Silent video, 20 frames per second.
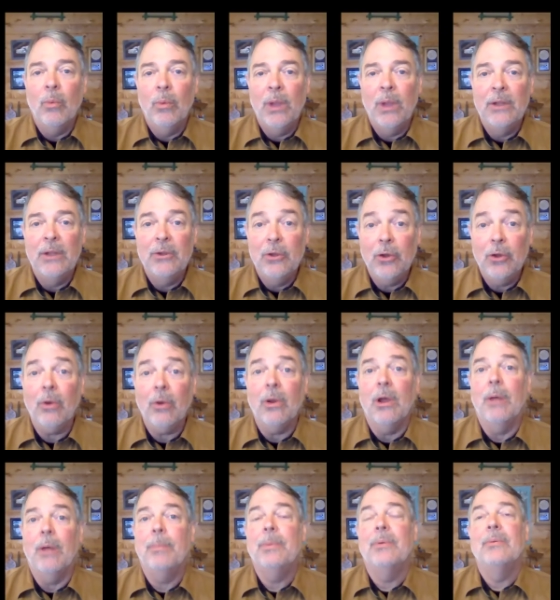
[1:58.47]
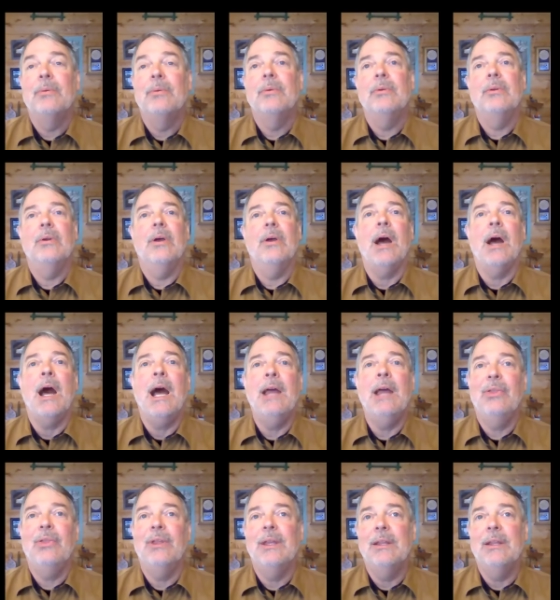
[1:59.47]
In Europe,
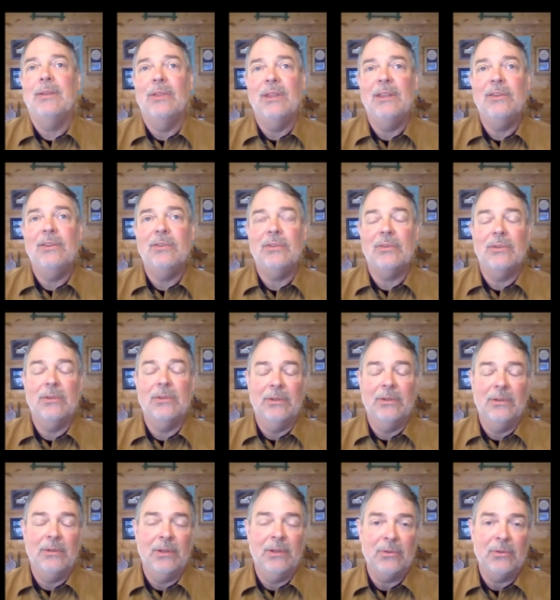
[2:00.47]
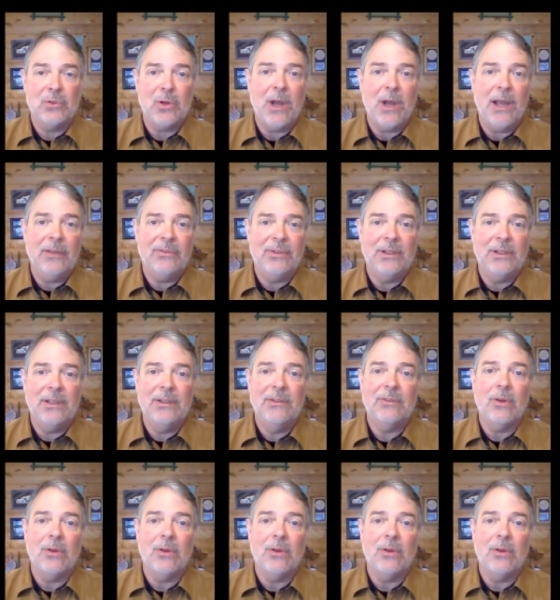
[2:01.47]
I think these atrocities